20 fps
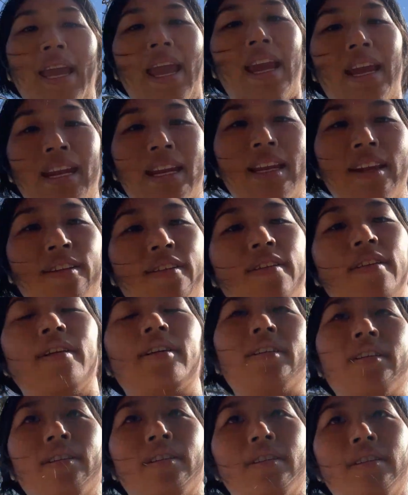
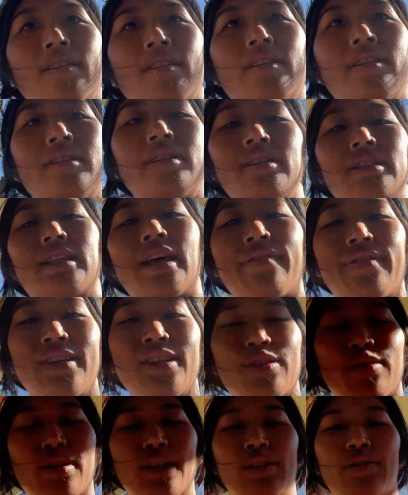87
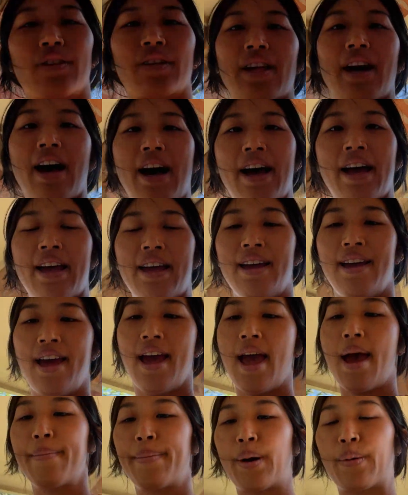degrees for the high,
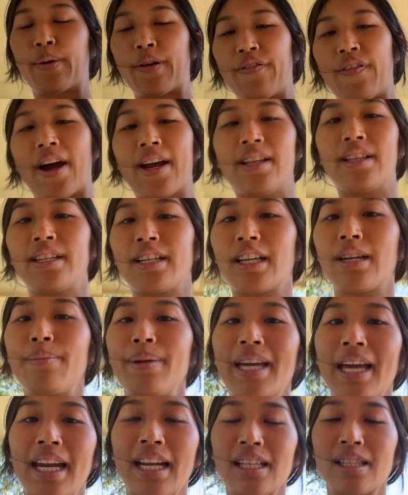but we're finally going to be
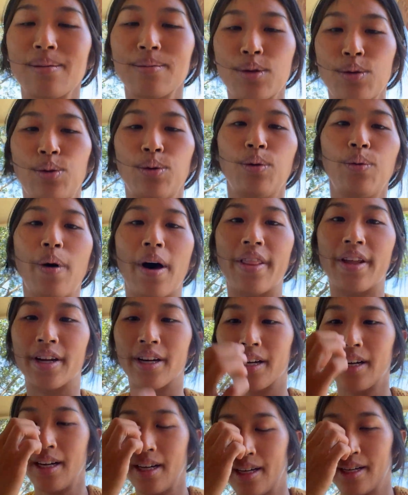getting some cool
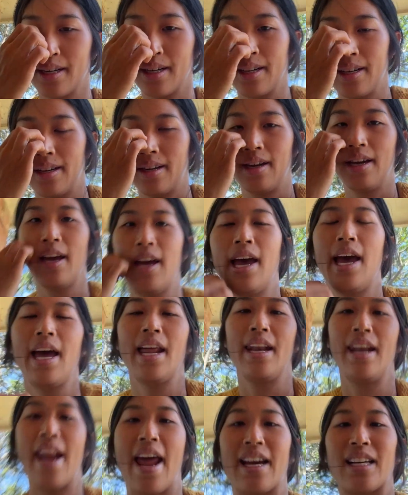weather
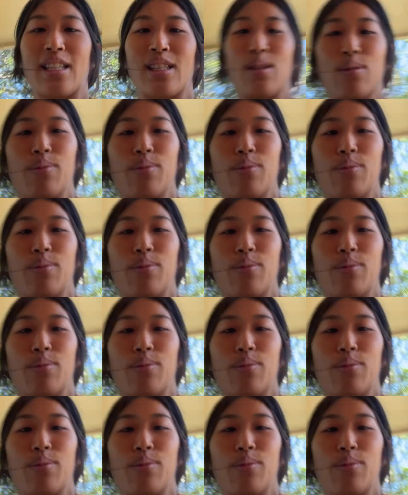next